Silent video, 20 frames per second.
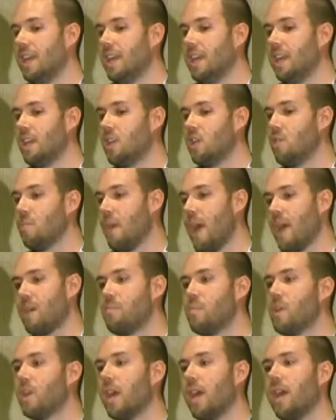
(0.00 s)
in your
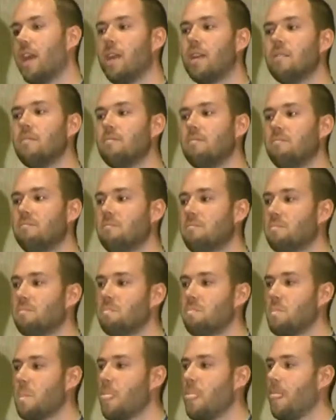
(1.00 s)
MacBook Air
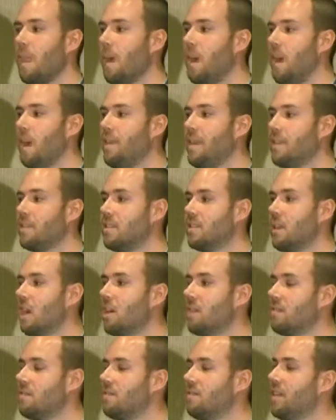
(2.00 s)
and then
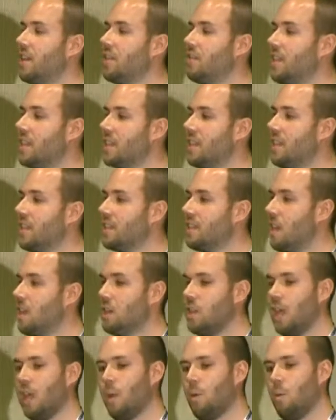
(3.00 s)
start figuring things
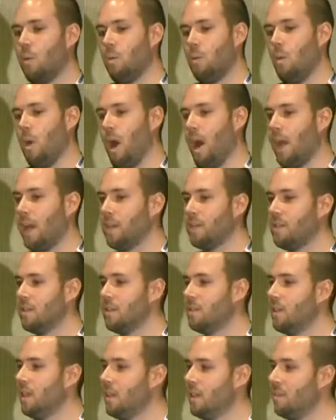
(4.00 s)
out like why is
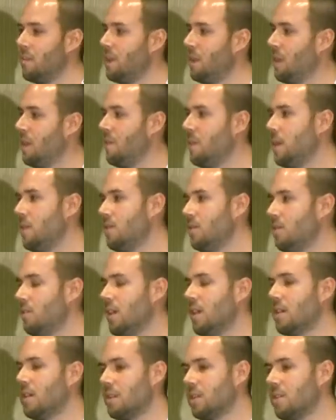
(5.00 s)
it telling me that my
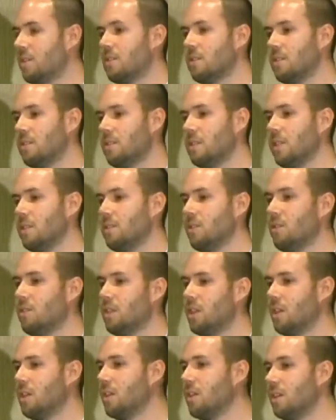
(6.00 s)
user ID is, is no
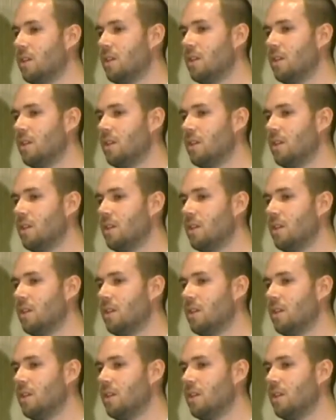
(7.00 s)
good?